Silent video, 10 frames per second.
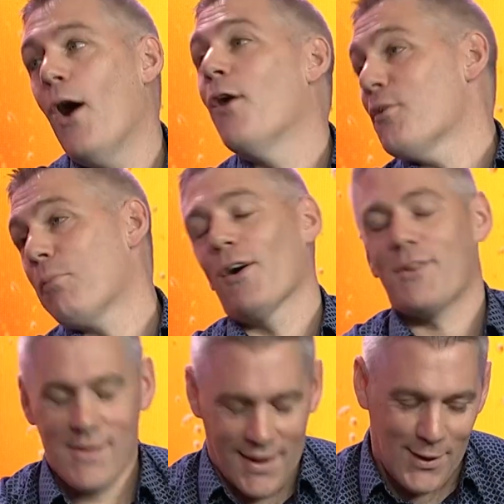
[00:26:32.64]
Oh, you blocked
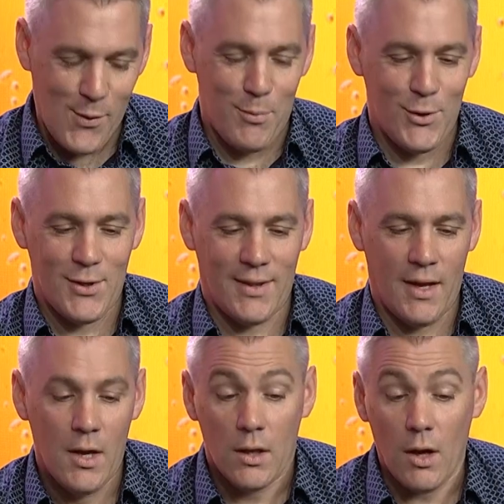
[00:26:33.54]
her. Thank you. I appreciate
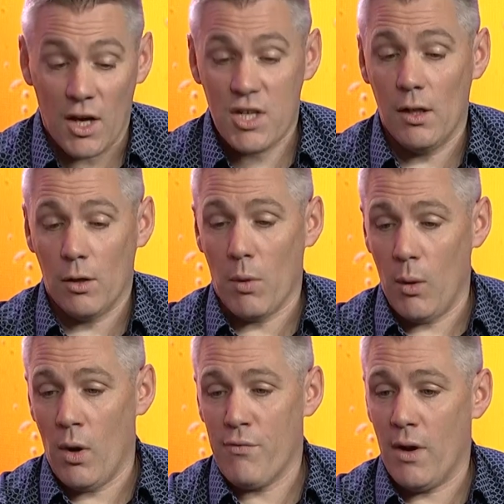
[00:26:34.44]
that. No, actually, look, my
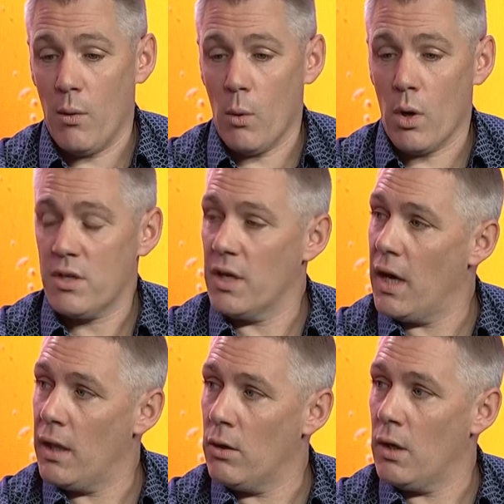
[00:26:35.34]
wife and I, we work
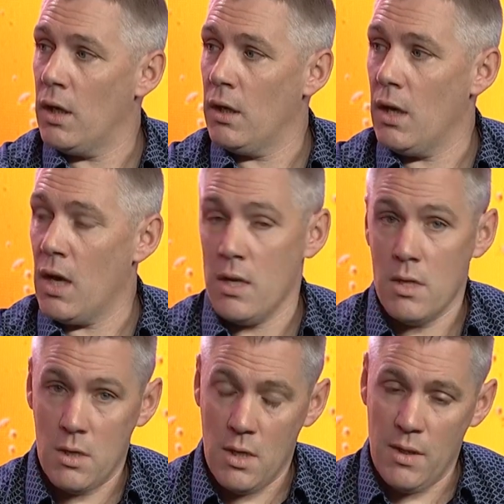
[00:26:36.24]
together
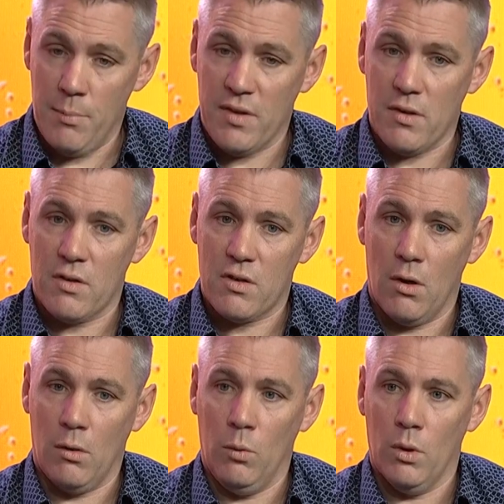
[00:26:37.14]
in the business,
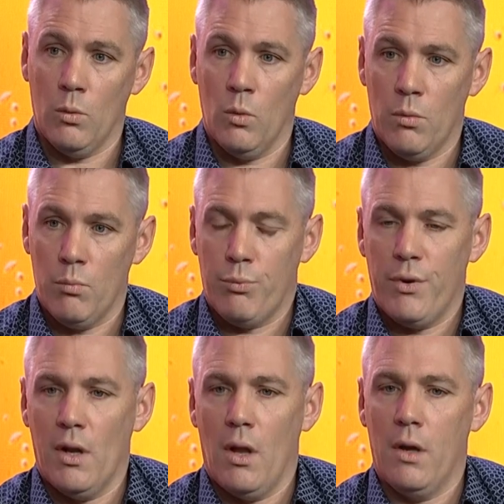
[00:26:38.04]
so we're
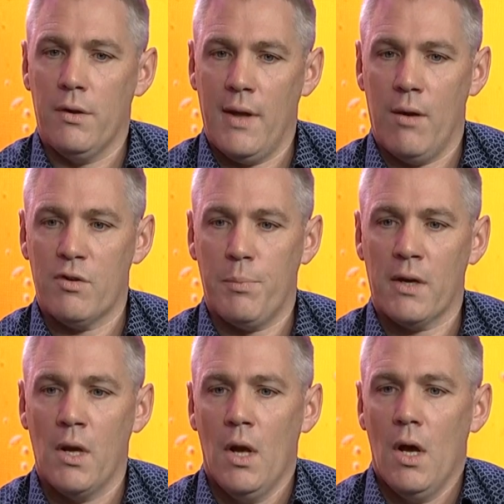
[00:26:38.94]
pretty aligned in that
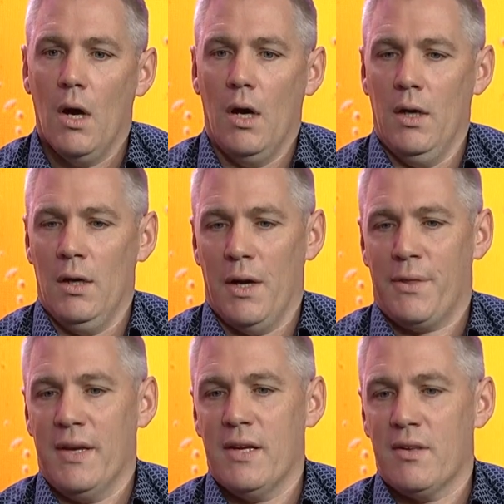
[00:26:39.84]
respect. I
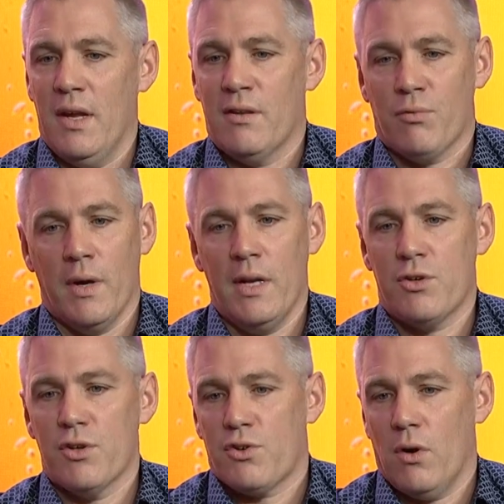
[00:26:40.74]
think it's really
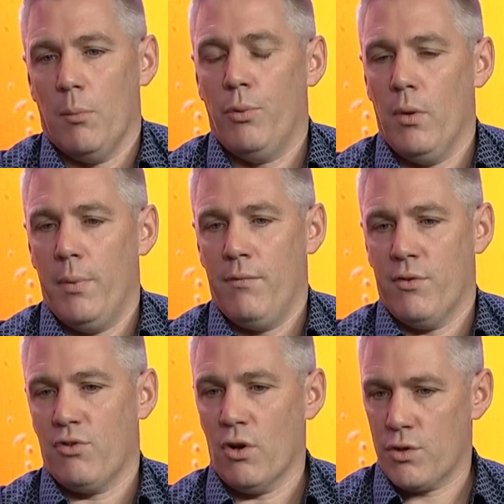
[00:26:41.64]
just trying to put a bit of a
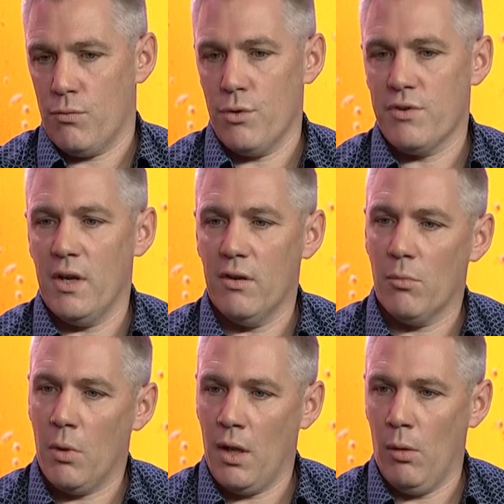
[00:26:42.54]
structure and routine.
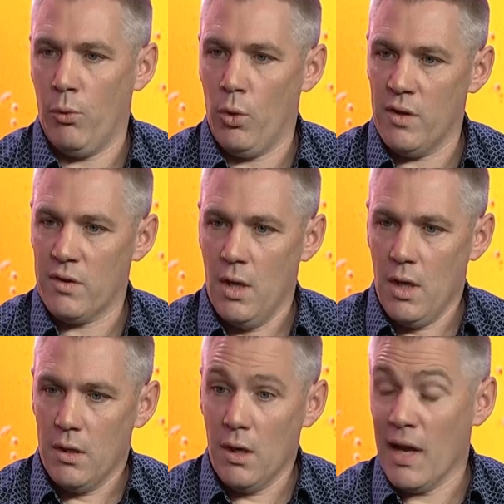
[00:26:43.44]
So my little boy is
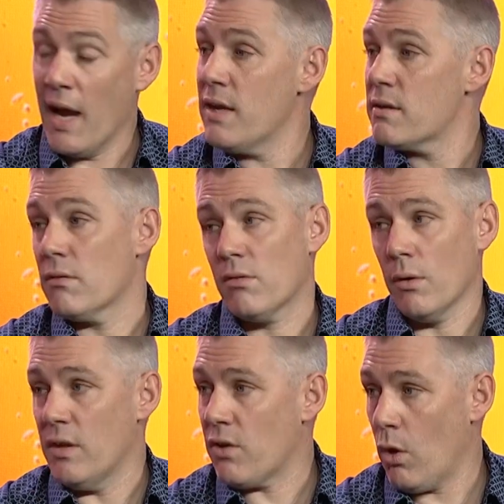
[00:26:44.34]
nearly 8, so
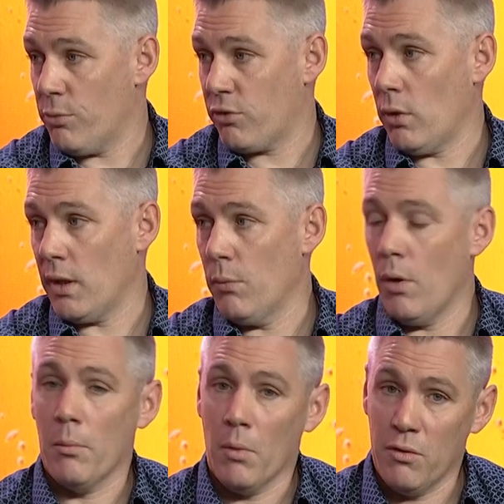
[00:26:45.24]
he's homeschooling at the
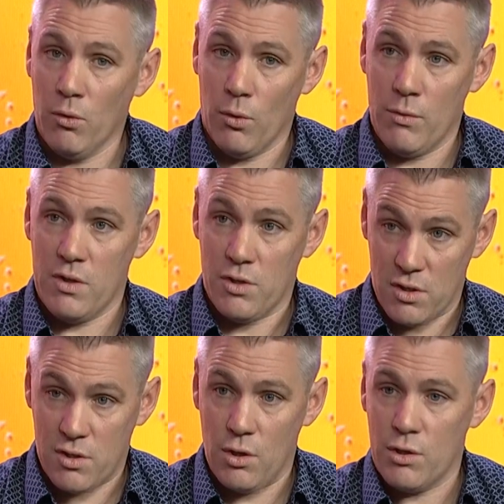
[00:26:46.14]
moment. My daughter is
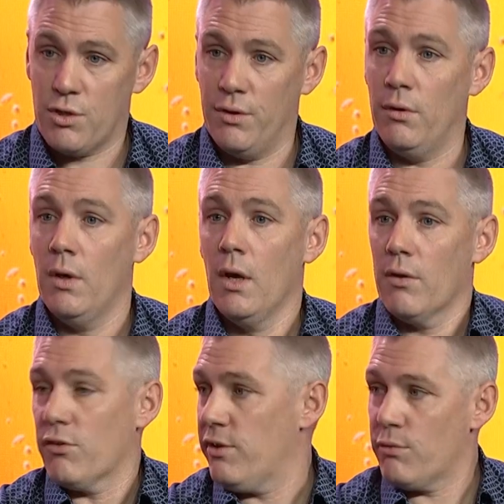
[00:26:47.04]
just turned 2,
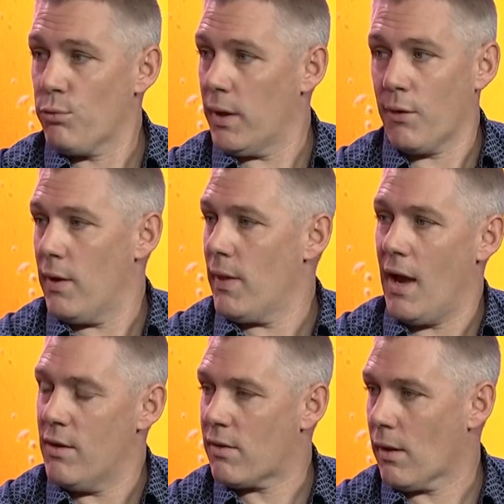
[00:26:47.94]
so she's running around the
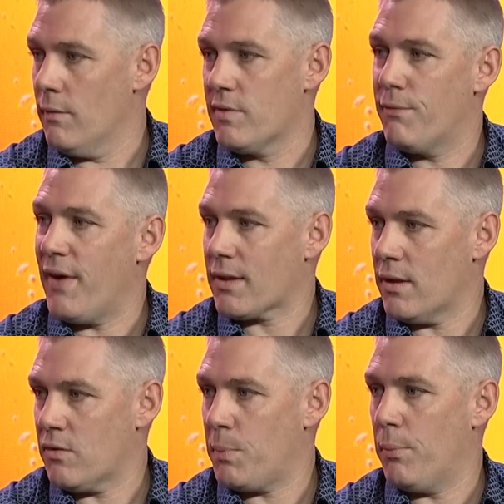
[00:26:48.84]
house and loves the fact that
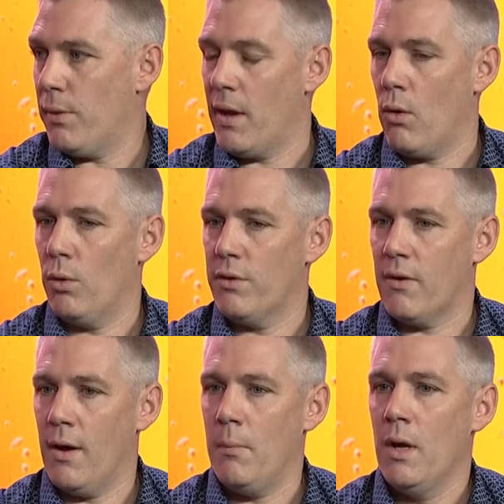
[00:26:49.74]
there's people there all the
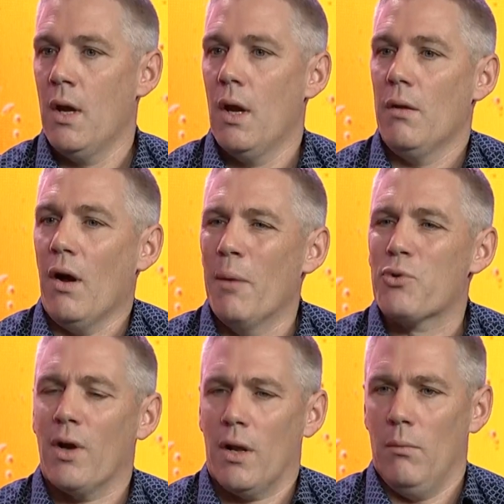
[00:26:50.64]
time. I'm
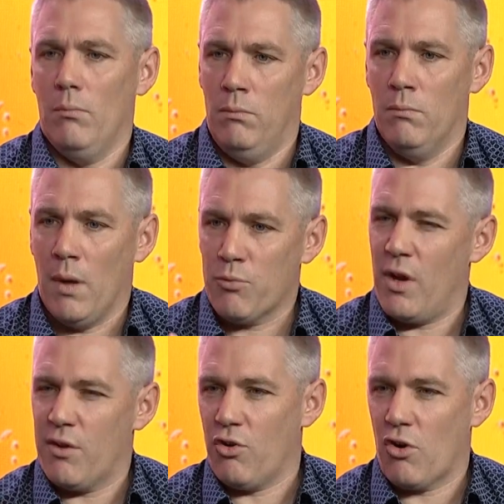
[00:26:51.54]
trying
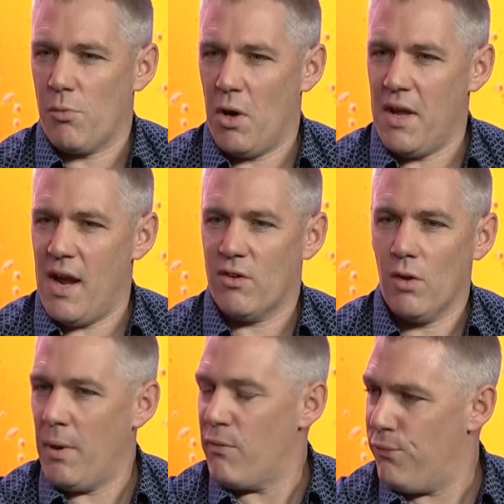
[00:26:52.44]
to structure my day so at
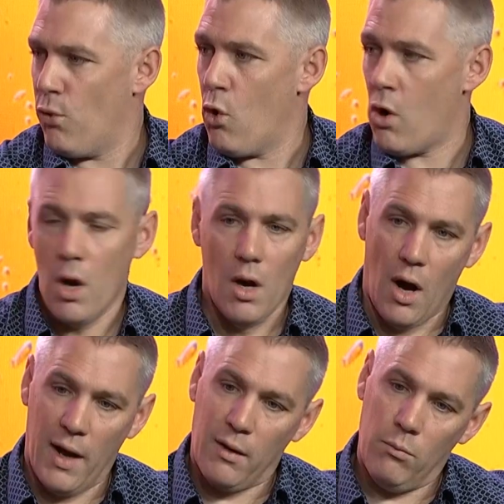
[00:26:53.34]
about 4
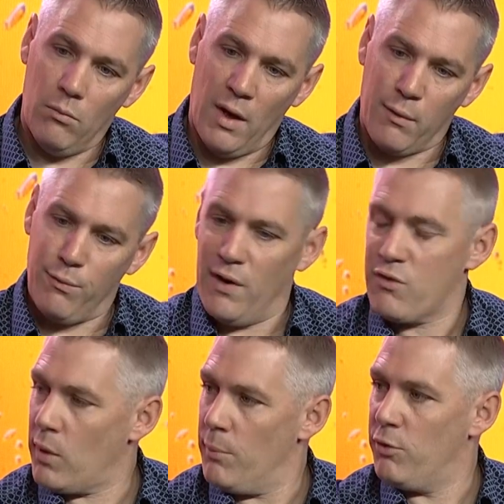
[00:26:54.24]
I can
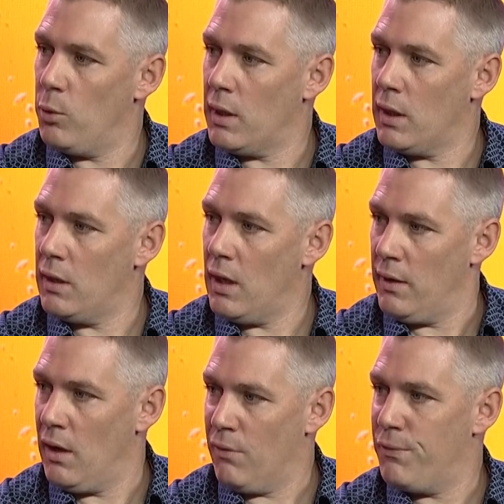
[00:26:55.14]
finish what I'm doing in
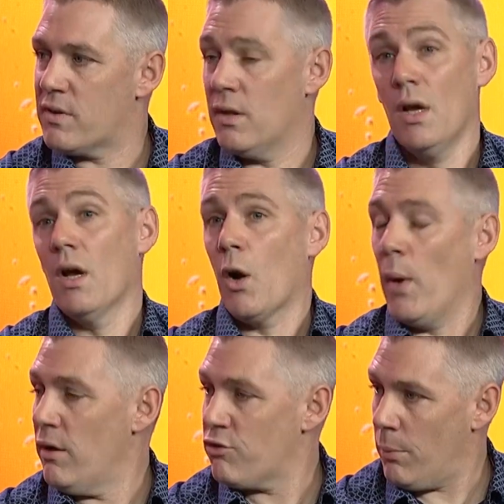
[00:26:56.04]
the office and go
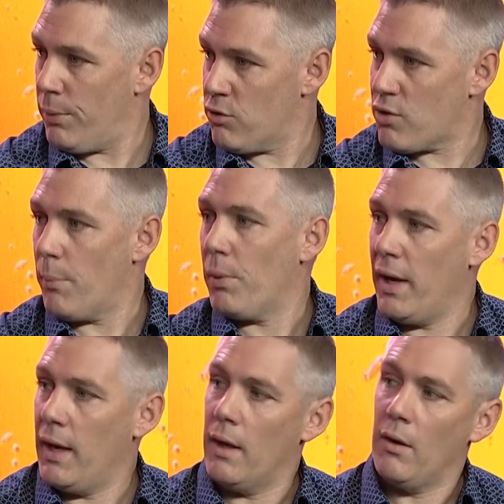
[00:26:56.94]
out and jump on the
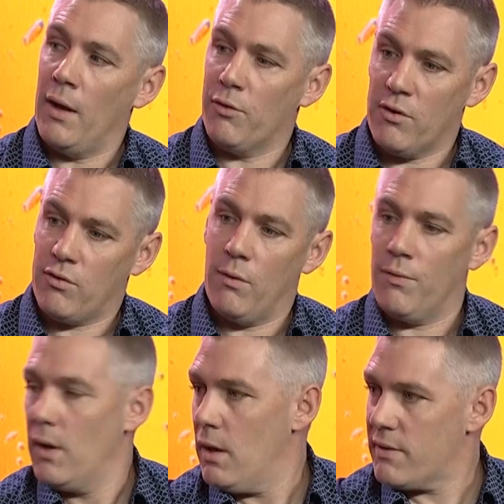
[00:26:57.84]
trampoline and just sort of
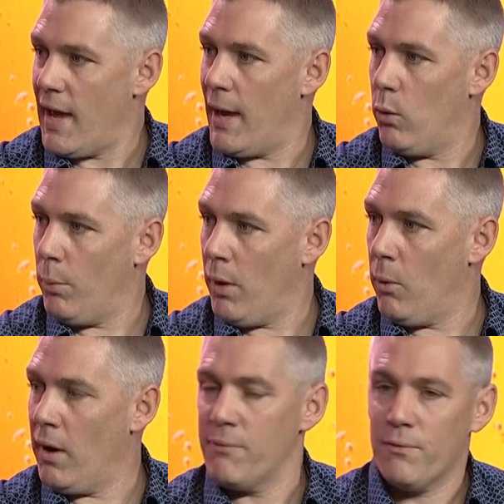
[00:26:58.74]
tag with my
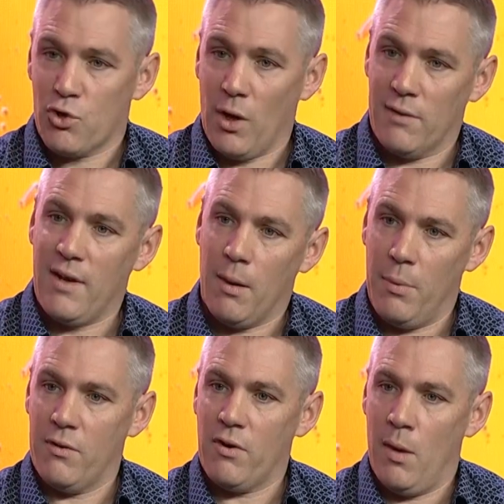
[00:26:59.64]
wife, trying to take a
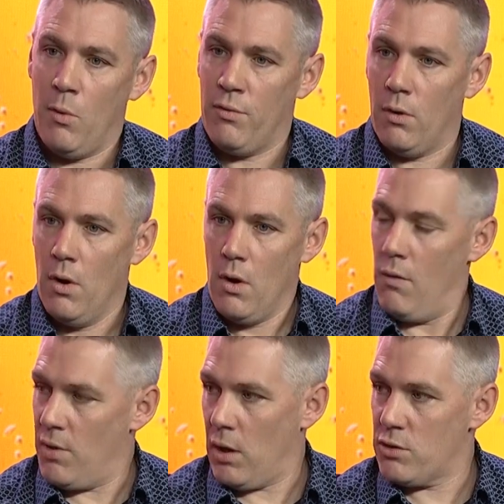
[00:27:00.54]
bit of time over
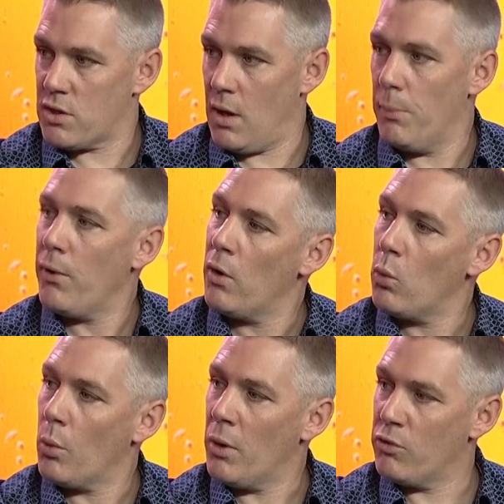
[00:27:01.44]
the lunchtime period
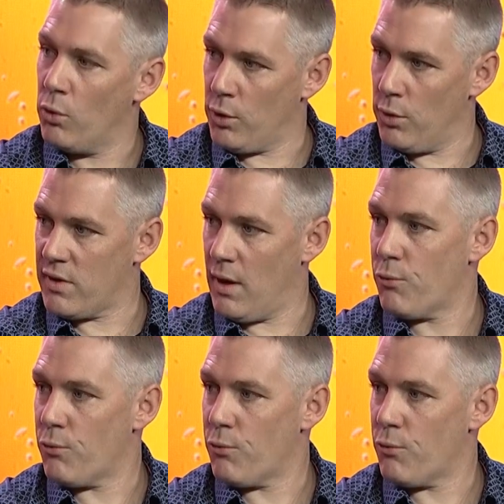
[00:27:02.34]
where my daughter goes down